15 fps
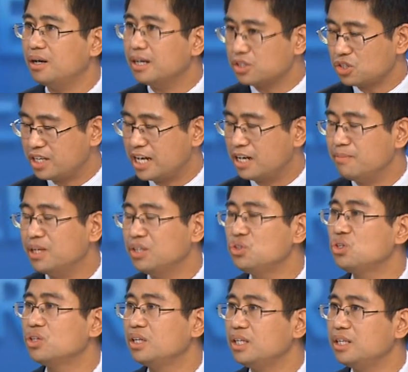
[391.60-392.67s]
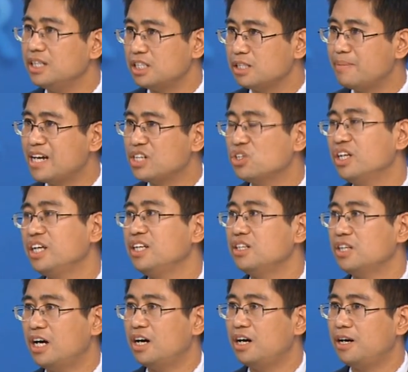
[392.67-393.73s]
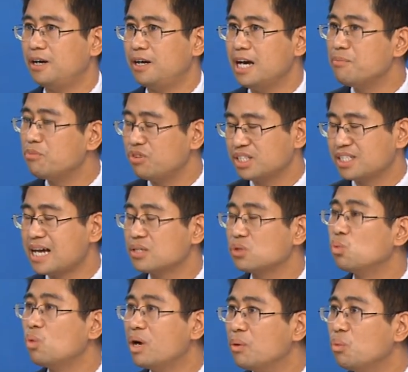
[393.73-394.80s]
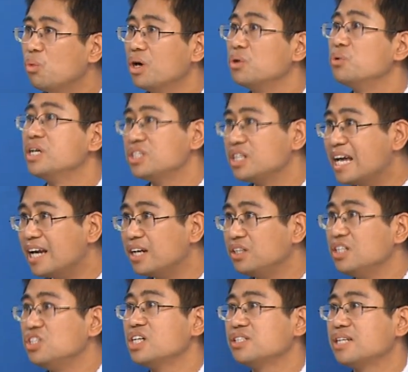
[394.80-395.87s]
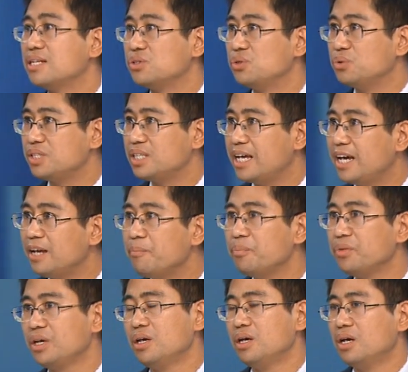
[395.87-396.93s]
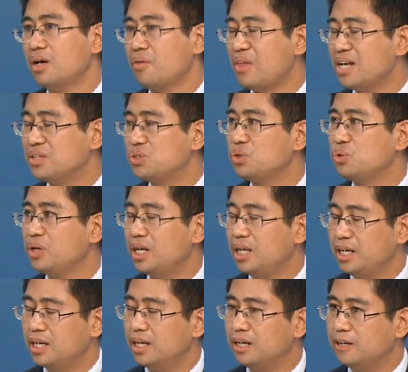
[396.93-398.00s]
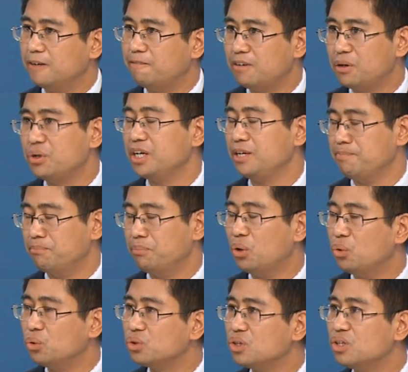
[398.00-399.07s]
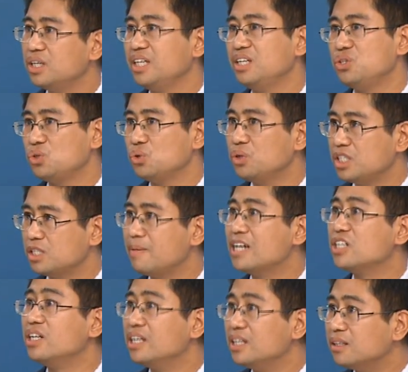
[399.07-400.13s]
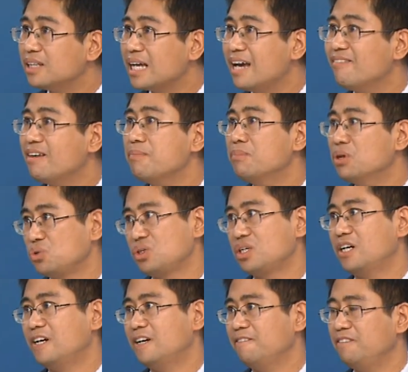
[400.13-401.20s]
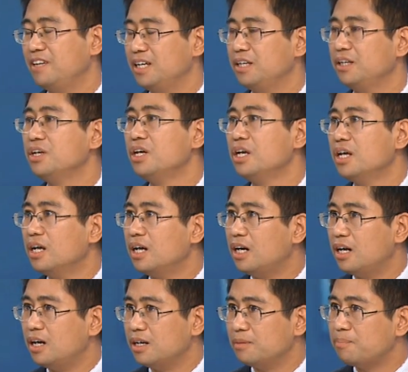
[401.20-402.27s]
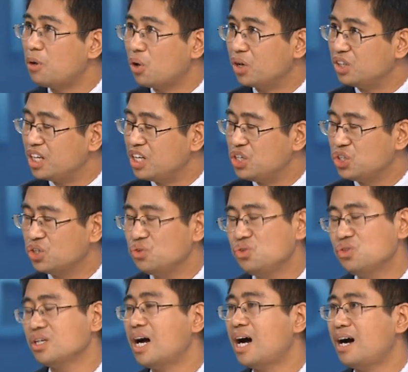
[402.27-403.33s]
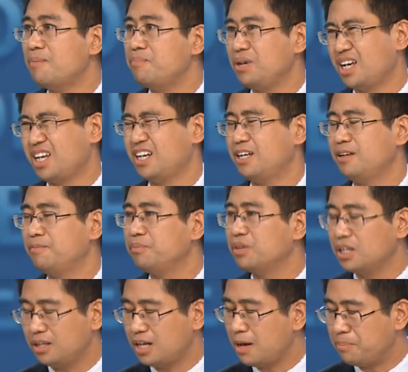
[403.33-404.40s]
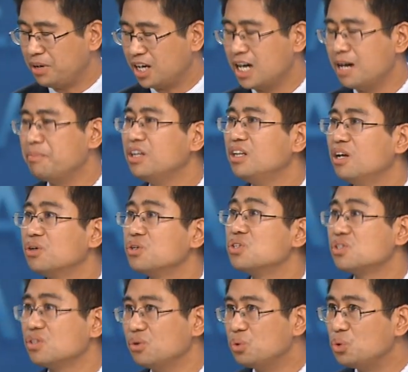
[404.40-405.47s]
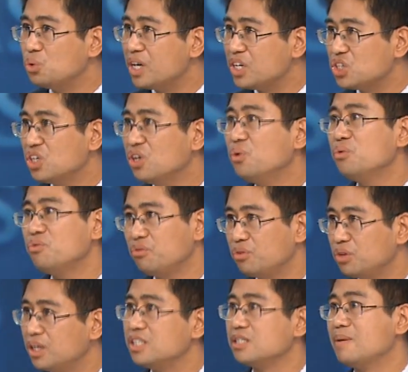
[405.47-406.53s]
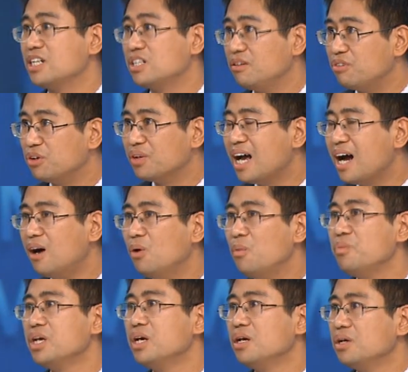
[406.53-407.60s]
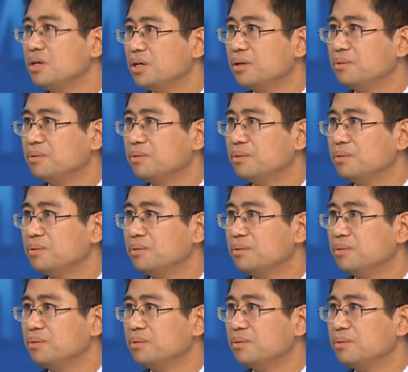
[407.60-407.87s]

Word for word: statement, he especially emphasized one word rationality, just as you said. That's really a very important issue, especially in Taiwan. Most of the politicians are become are becoming not so rational especially for now. What do you mean